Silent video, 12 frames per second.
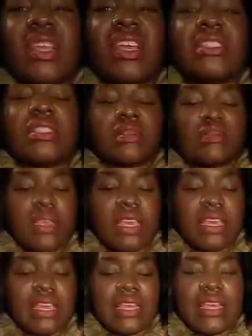and to me
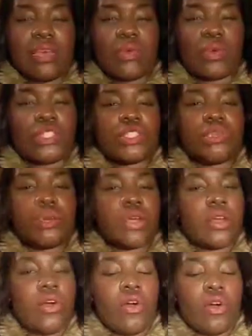once you
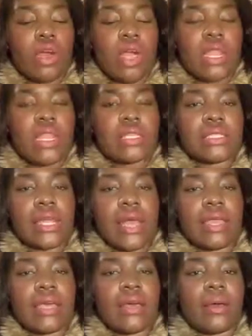put it on it's
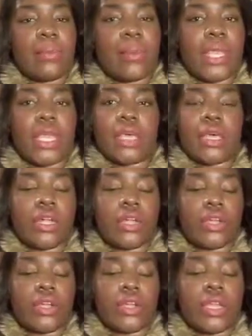like a pink
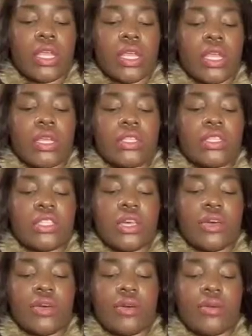color
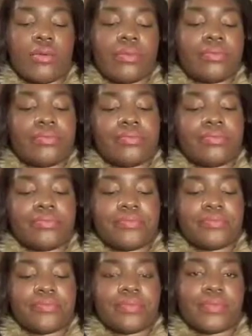so
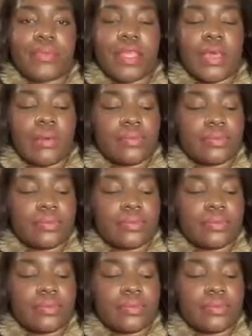yeah